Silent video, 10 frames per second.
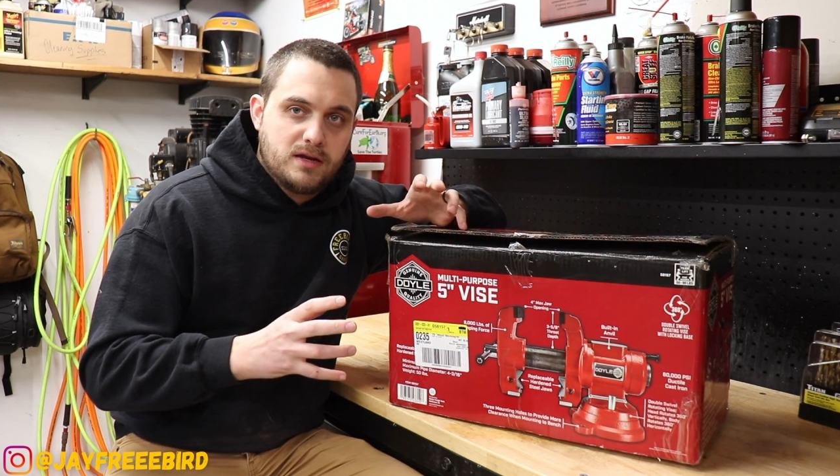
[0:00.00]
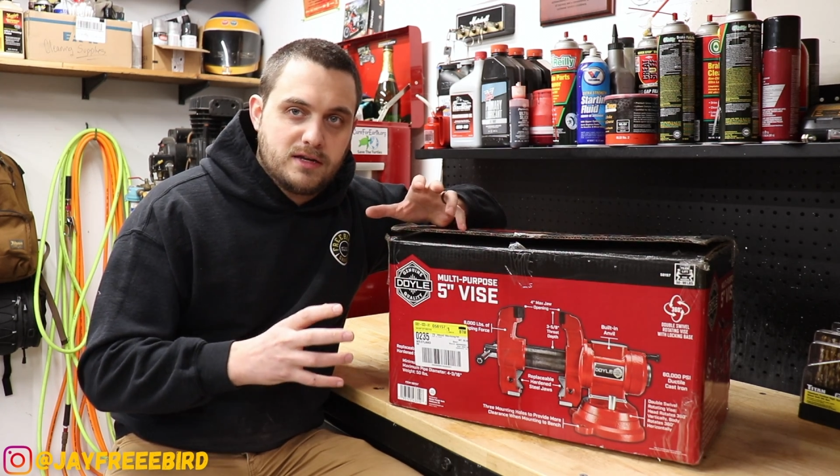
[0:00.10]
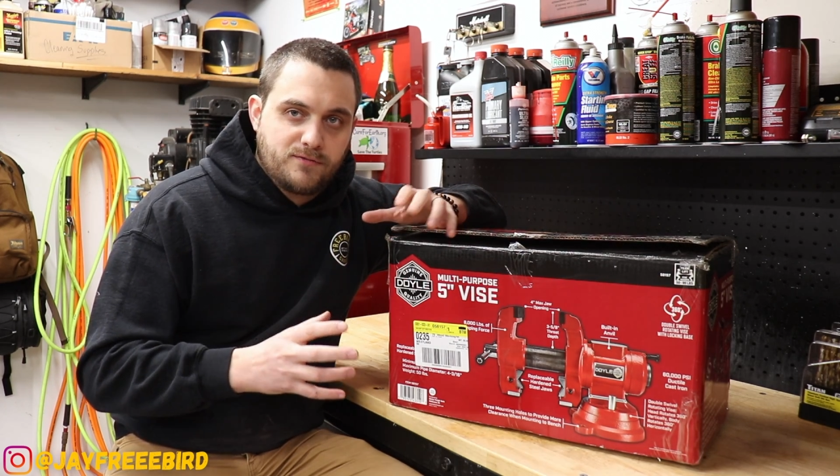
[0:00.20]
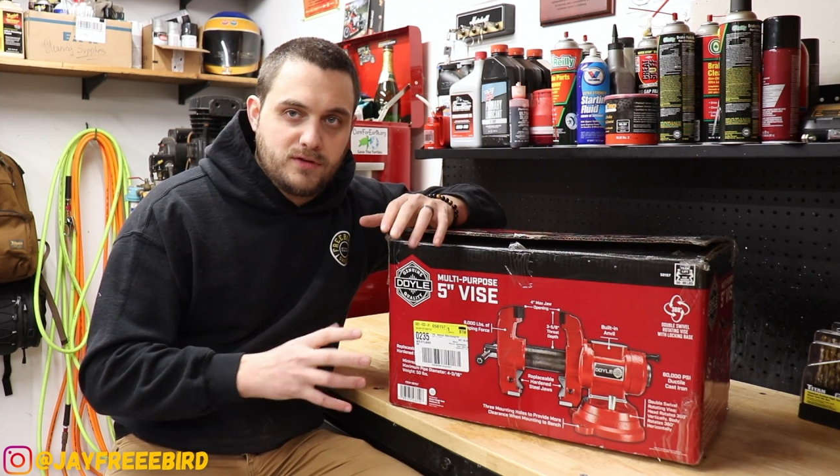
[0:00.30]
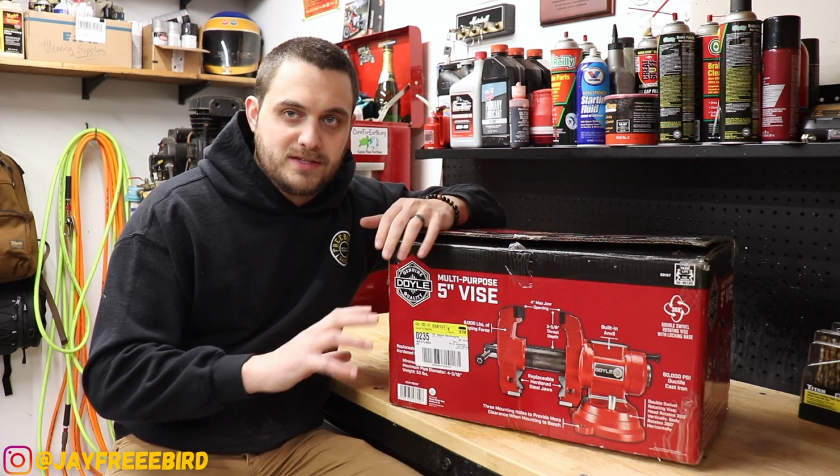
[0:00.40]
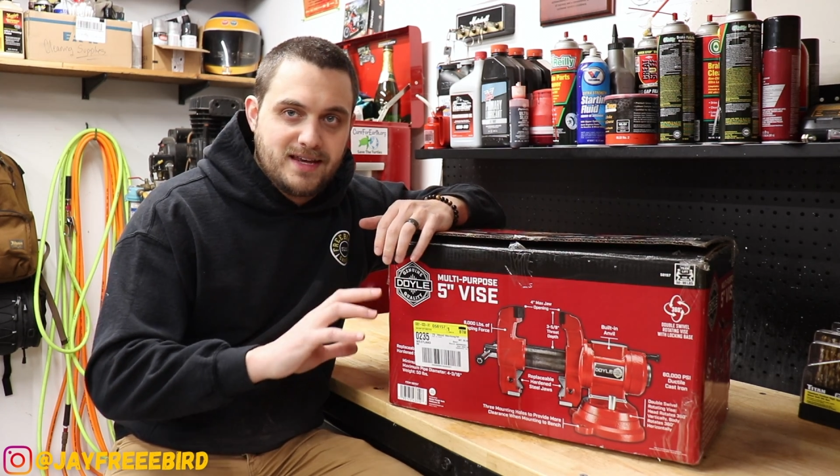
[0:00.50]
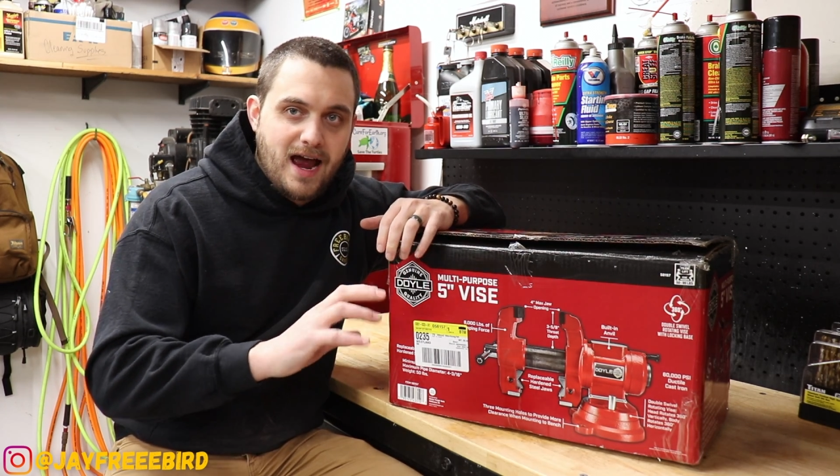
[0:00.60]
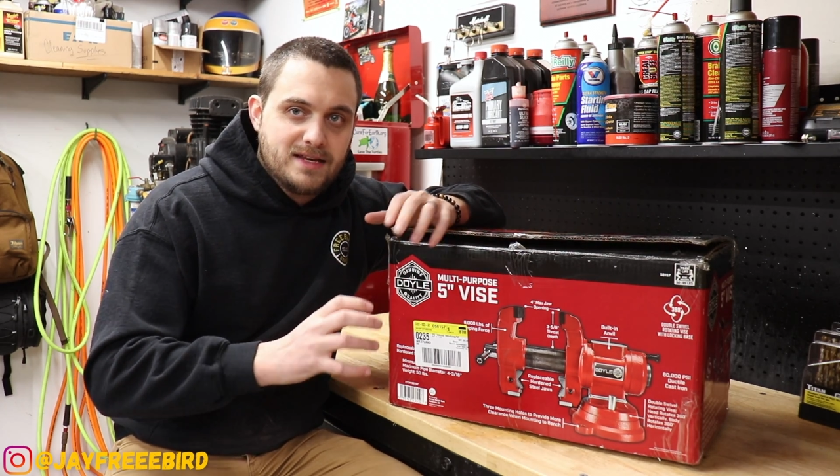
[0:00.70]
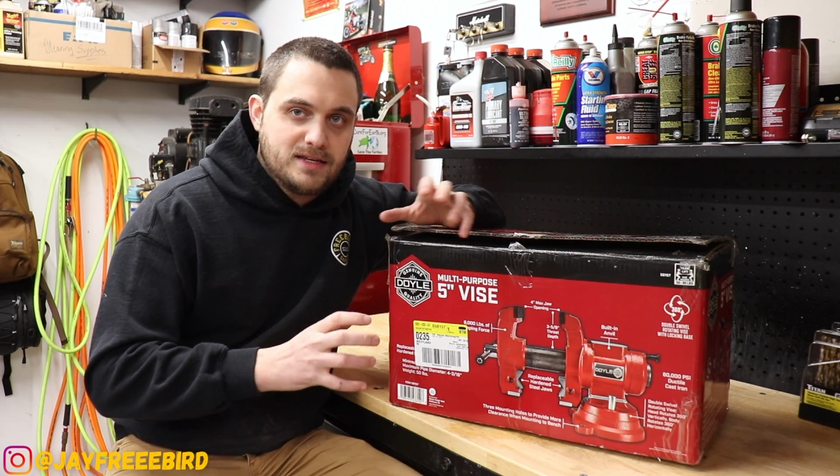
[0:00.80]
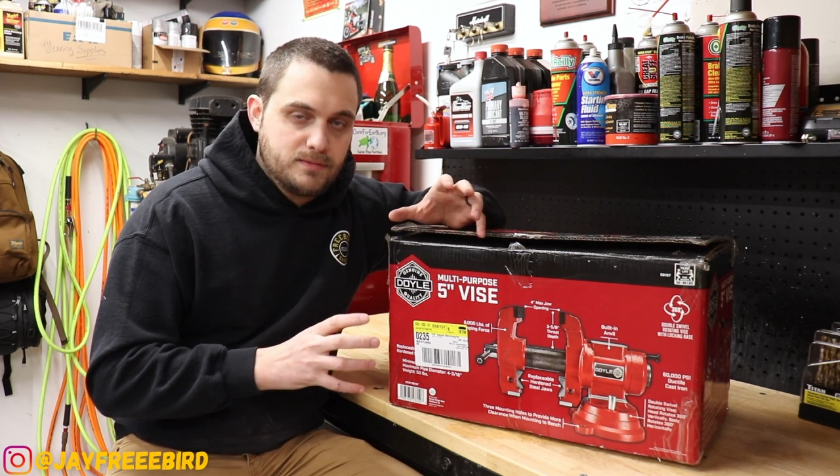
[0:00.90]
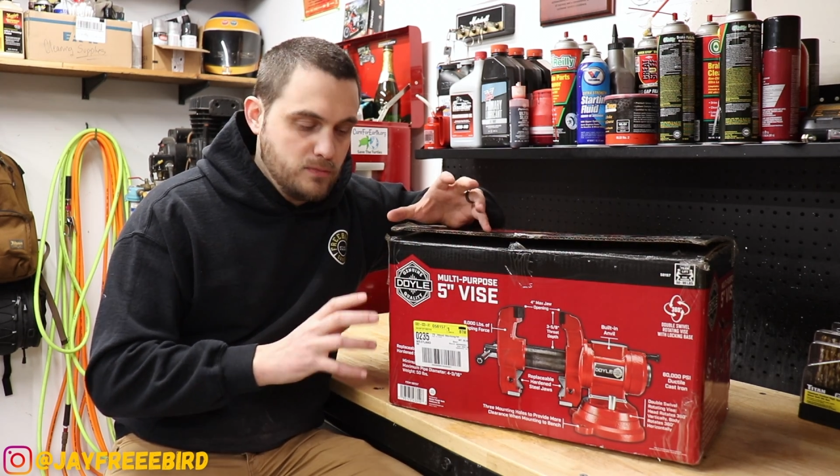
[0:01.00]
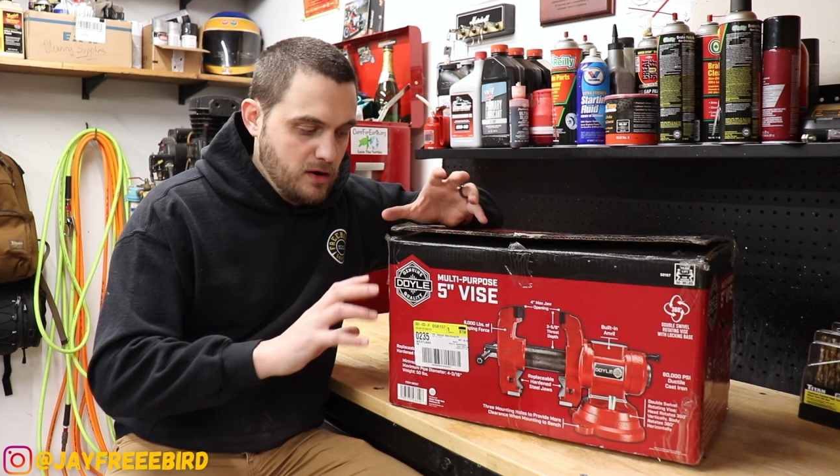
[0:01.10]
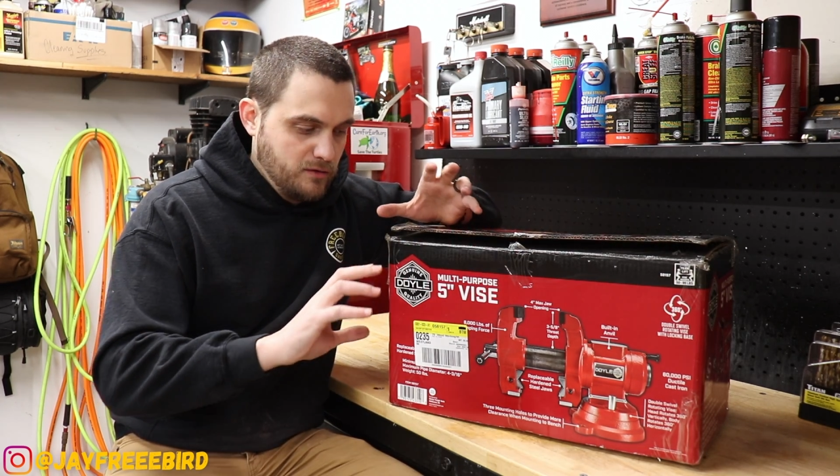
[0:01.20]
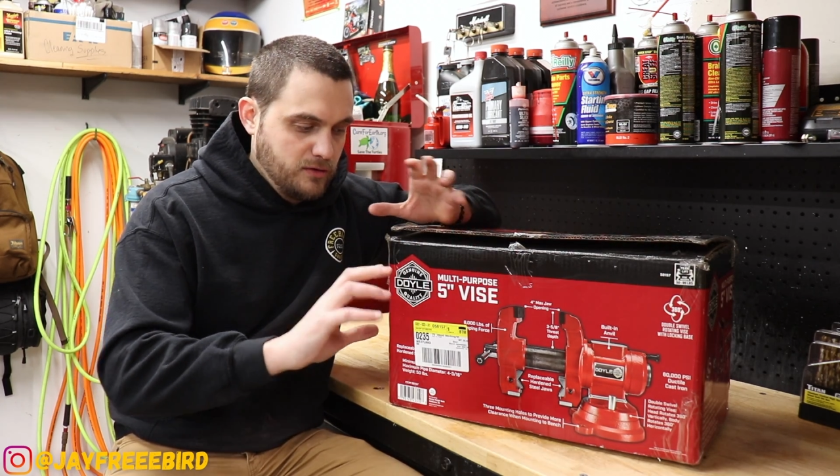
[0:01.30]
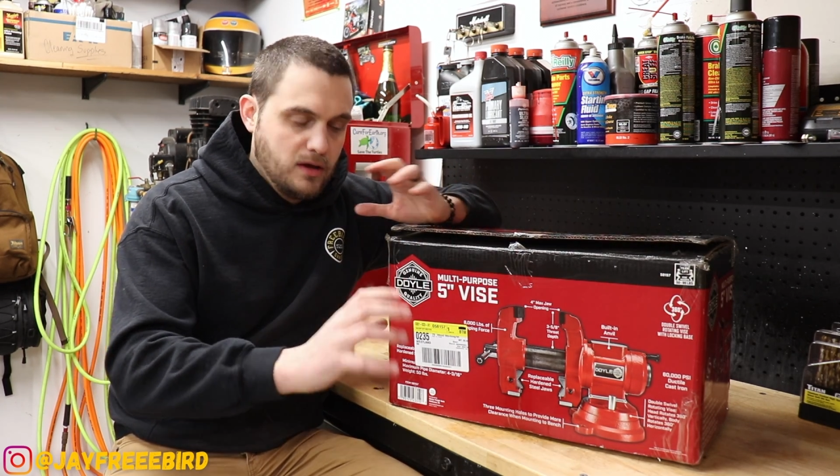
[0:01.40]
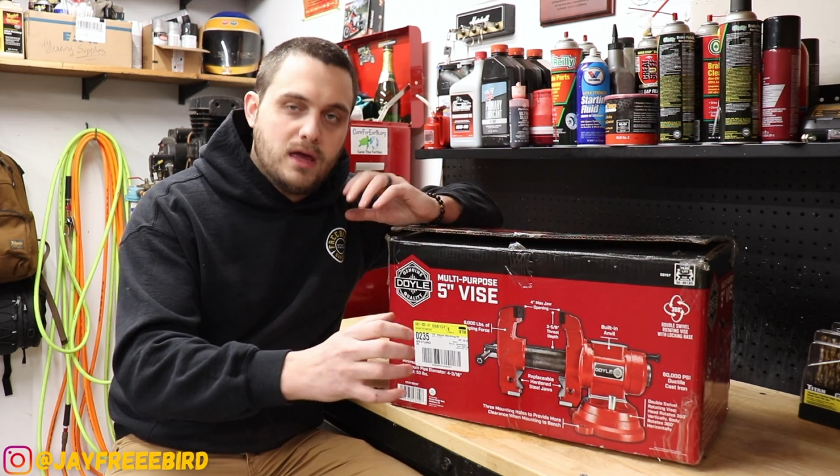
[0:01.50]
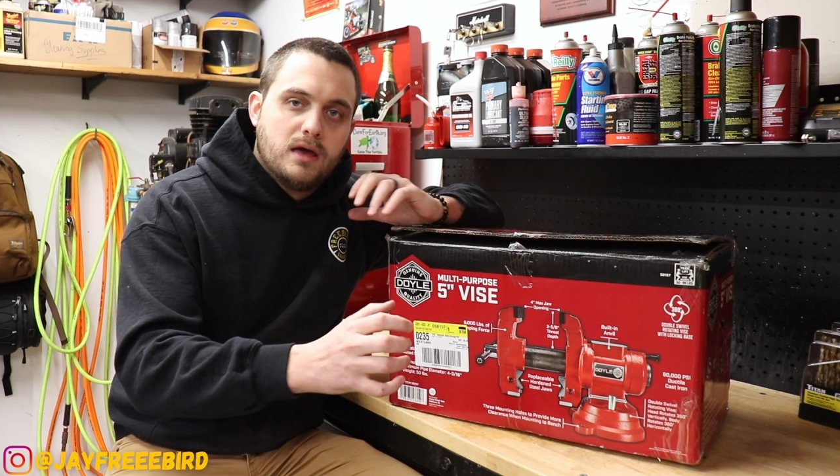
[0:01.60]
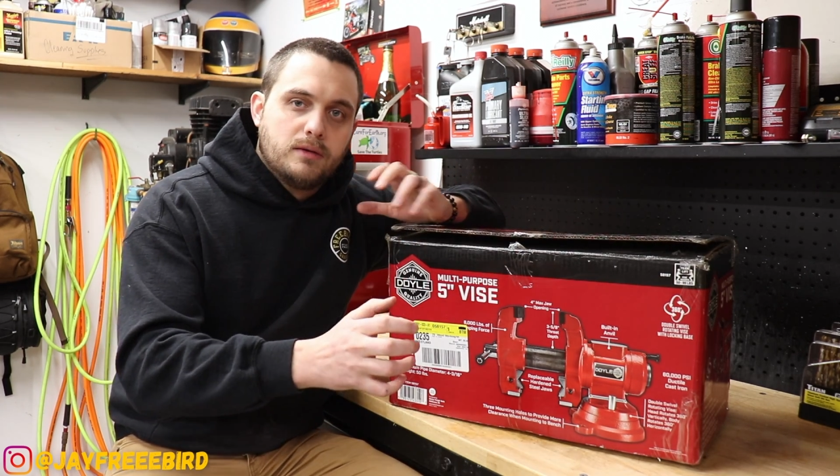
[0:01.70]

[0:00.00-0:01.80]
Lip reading: on different sizes, be able to